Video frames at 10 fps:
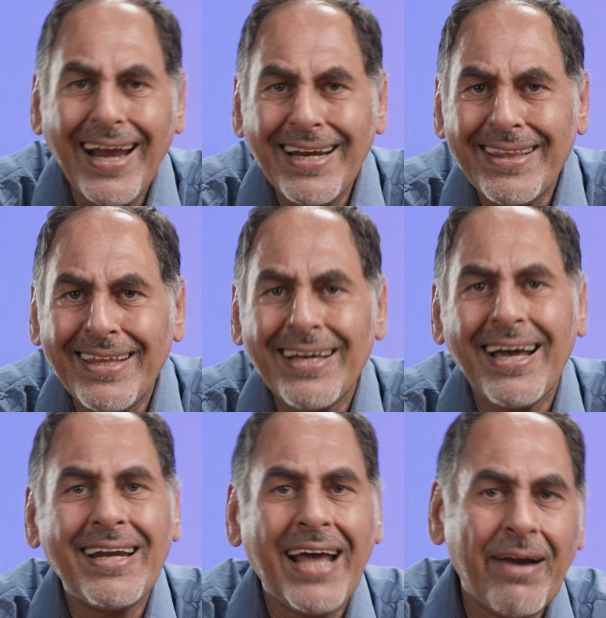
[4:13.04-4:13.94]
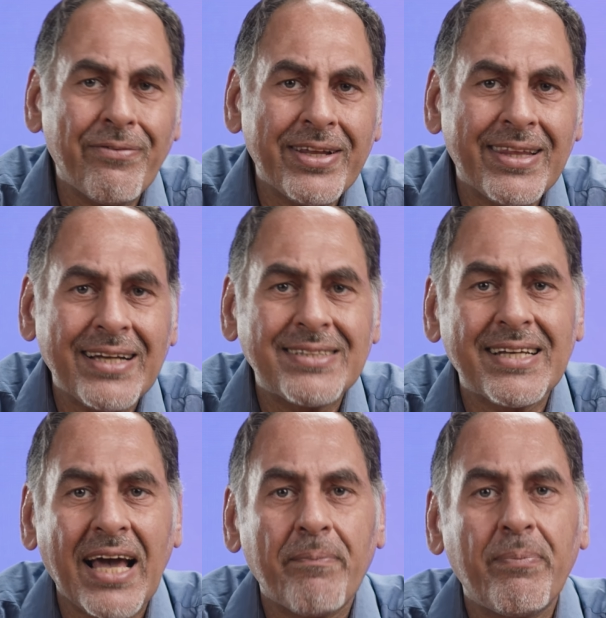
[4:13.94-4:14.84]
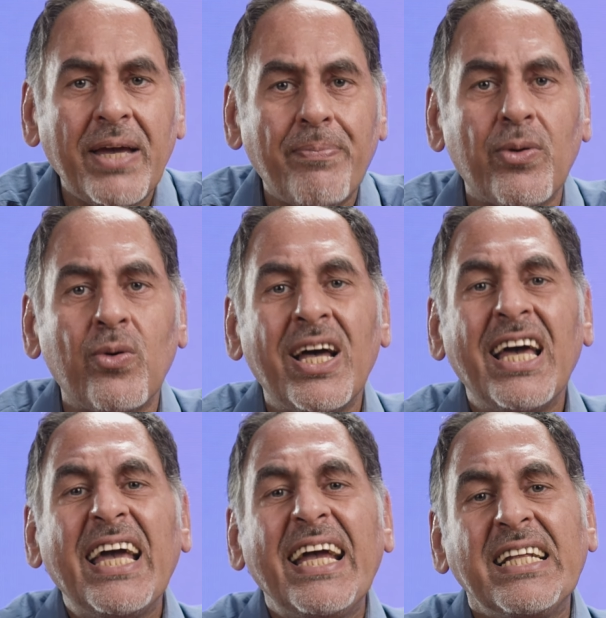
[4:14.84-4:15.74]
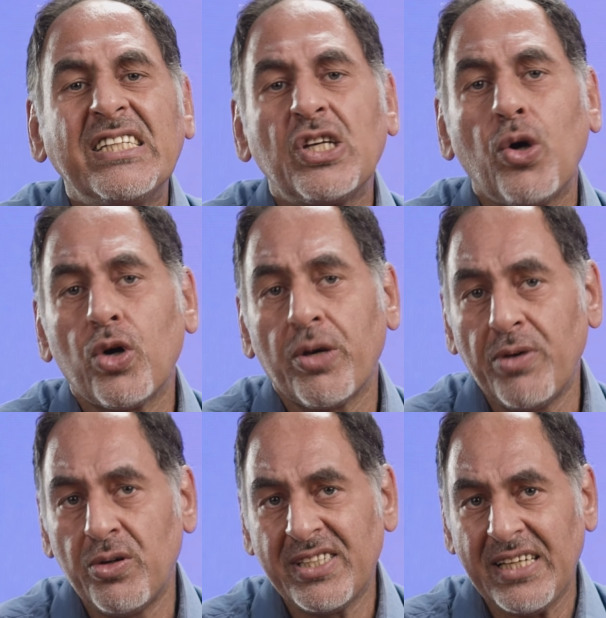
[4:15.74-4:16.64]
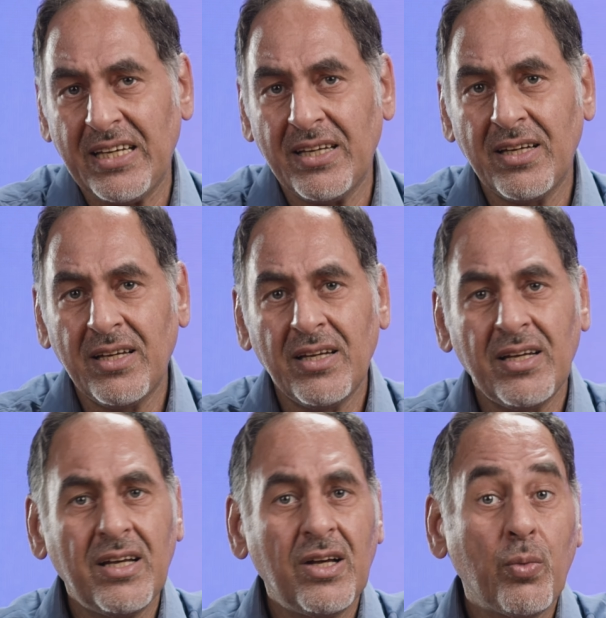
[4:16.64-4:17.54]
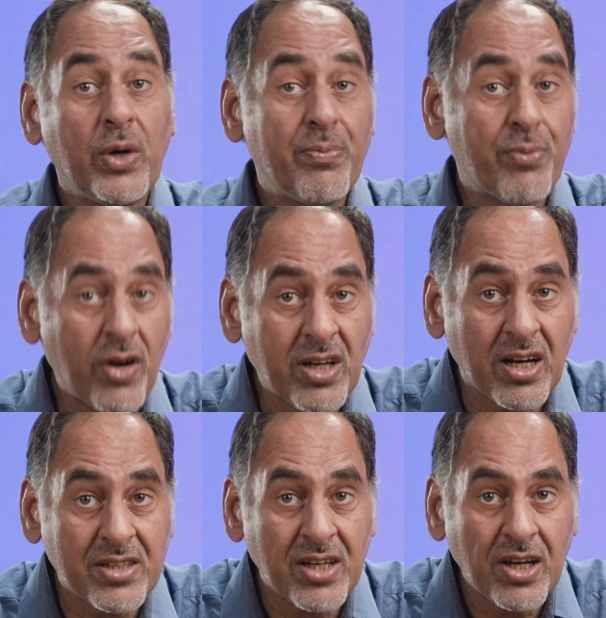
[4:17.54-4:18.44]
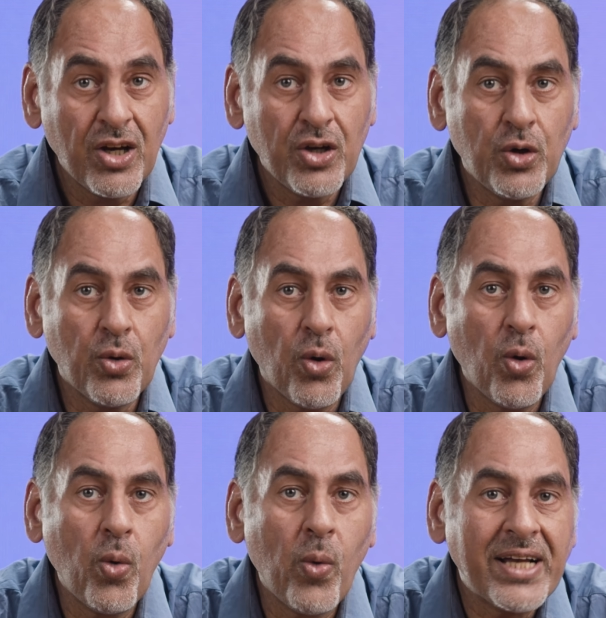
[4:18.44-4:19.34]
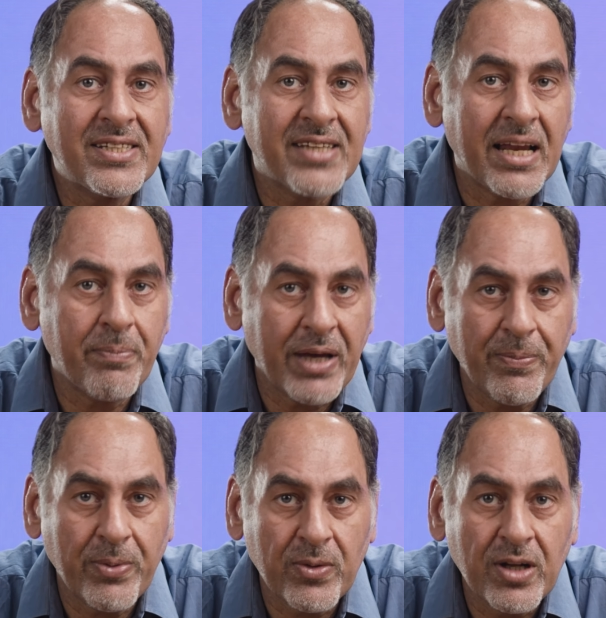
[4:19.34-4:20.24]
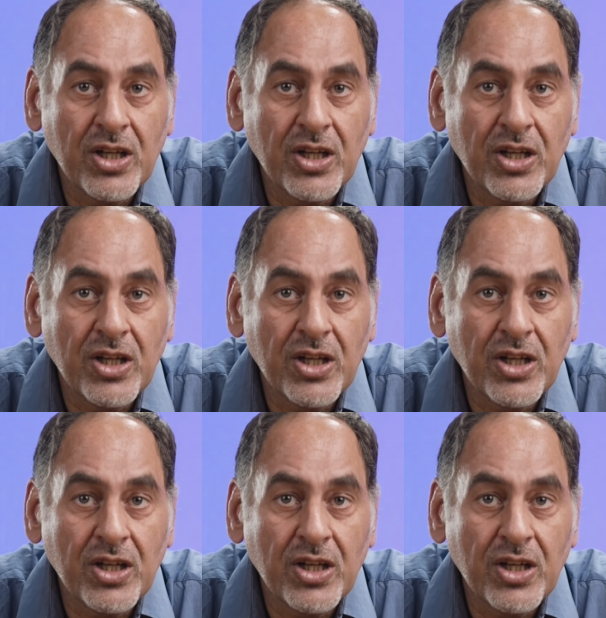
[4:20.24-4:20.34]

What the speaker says: anything and everything to get people into your community. With products, you always send people